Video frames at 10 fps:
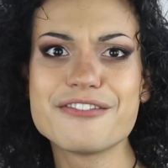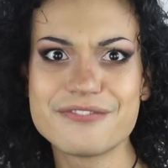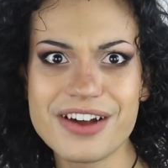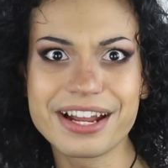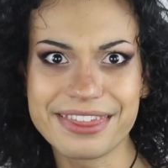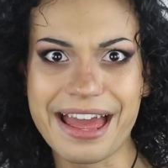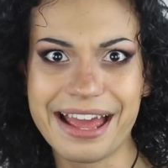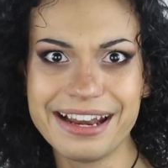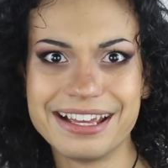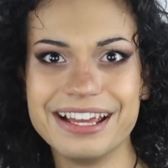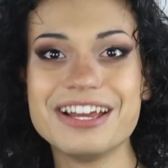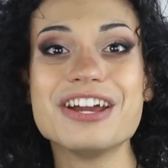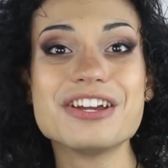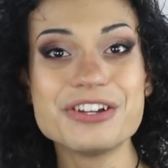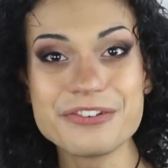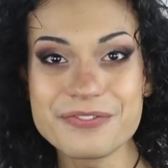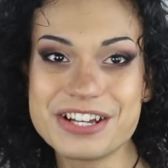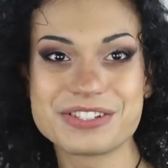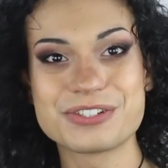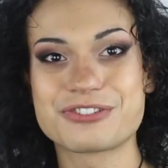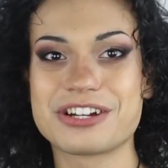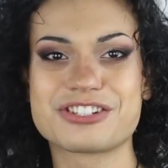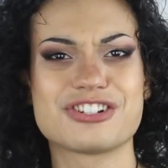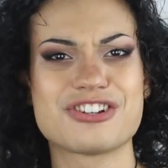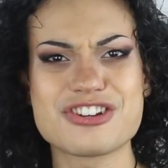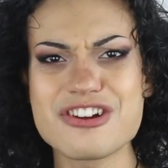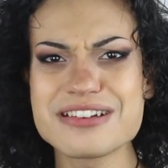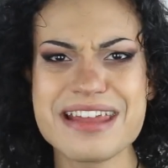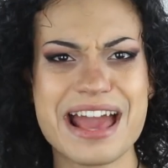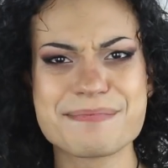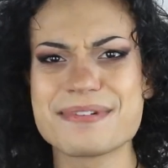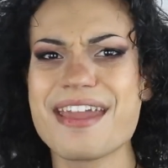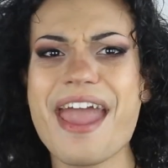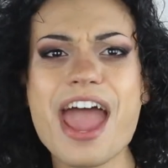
That. Your facial structure, your anatomy,